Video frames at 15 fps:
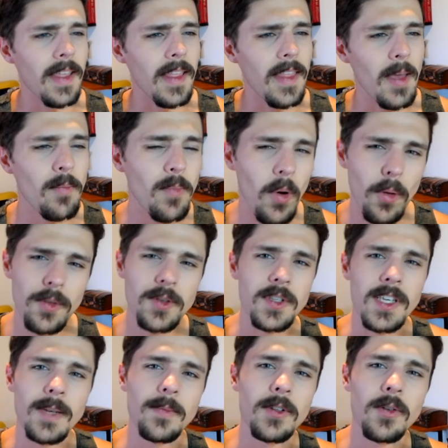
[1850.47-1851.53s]
both
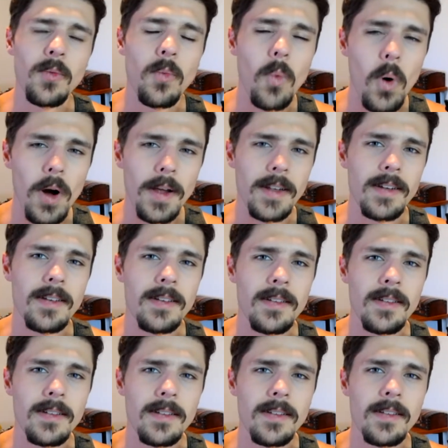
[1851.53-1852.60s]
seem to want
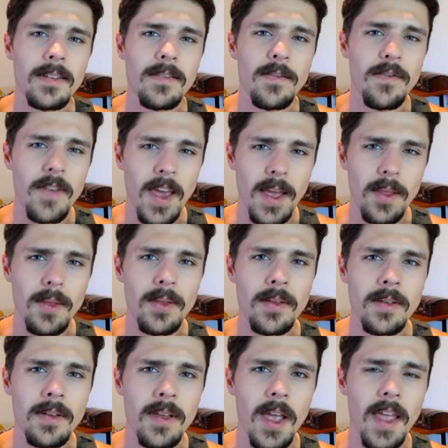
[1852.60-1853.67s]
faith,
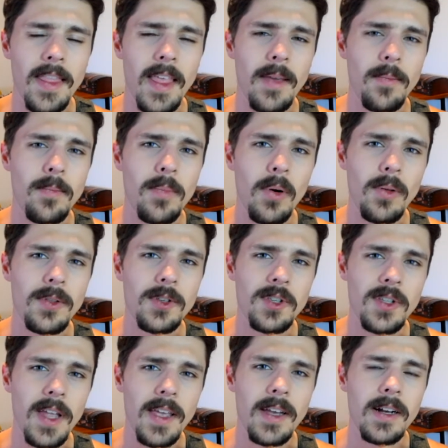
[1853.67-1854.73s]
and they both
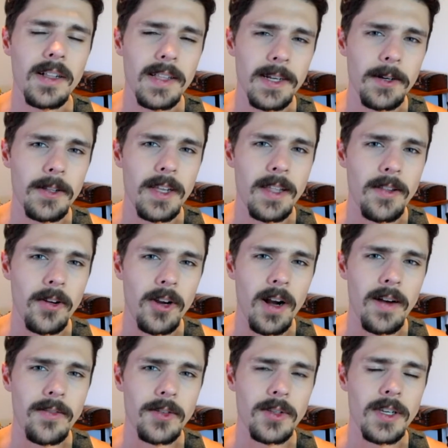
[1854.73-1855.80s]
state clearly in their
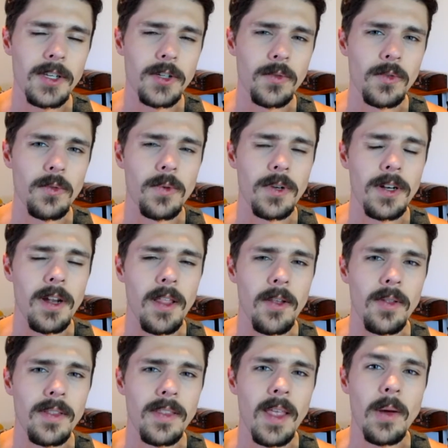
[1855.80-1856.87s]
conversation with one another
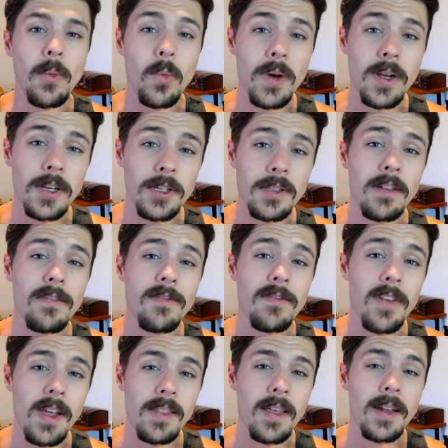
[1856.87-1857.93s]
that they wish that
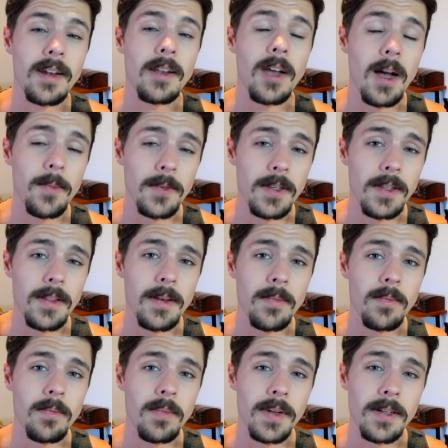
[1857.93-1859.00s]
faith had come to
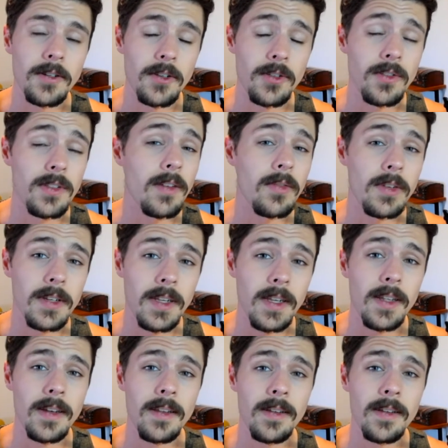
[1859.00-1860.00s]
them, but it just never did.